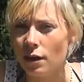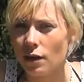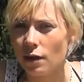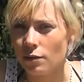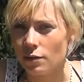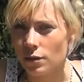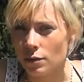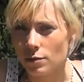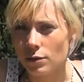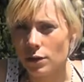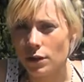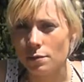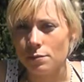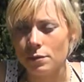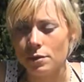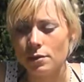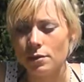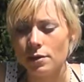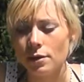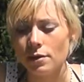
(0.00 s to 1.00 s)

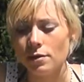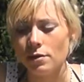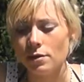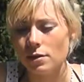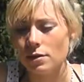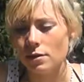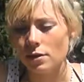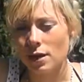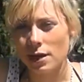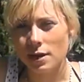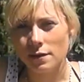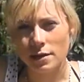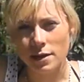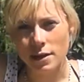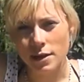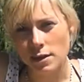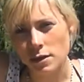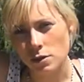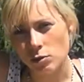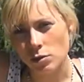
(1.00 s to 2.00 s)
sometimes, you know, it's kind of an
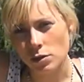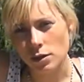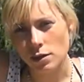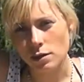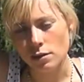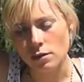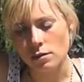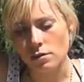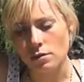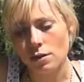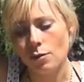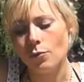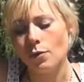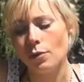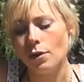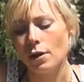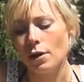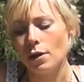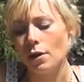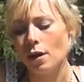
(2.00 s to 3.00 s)
easy drinking,
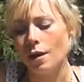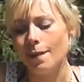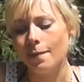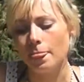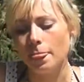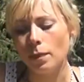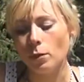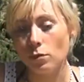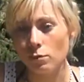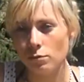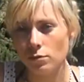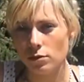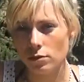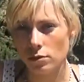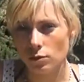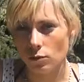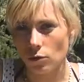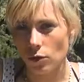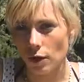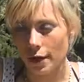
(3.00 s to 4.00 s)
summery
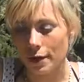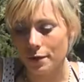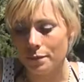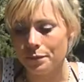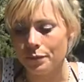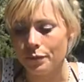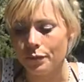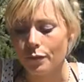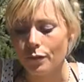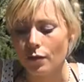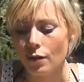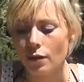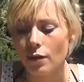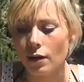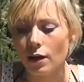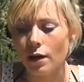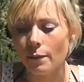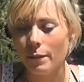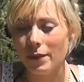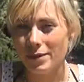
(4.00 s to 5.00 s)
Wimbledon wine.
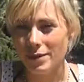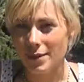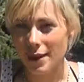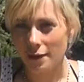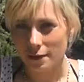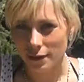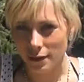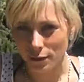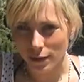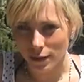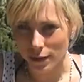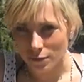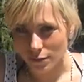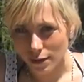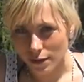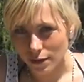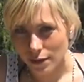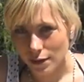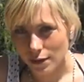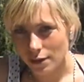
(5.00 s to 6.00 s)
I definitely
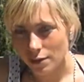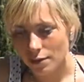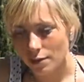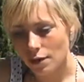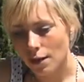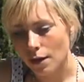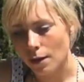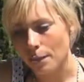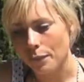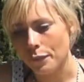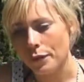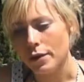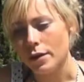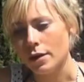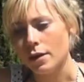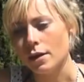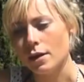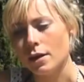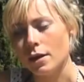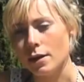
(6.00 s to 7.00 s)
recommend this.
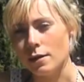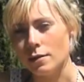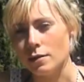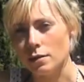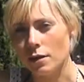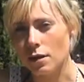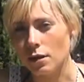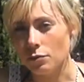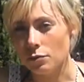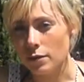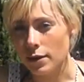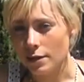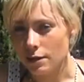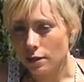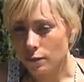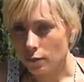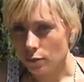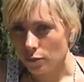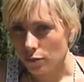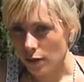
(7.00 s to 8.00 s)
It's a
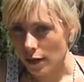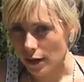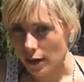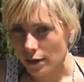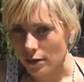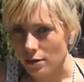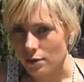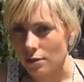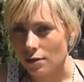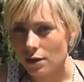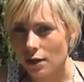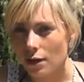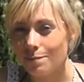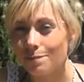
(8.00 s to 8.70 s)
reasonable price.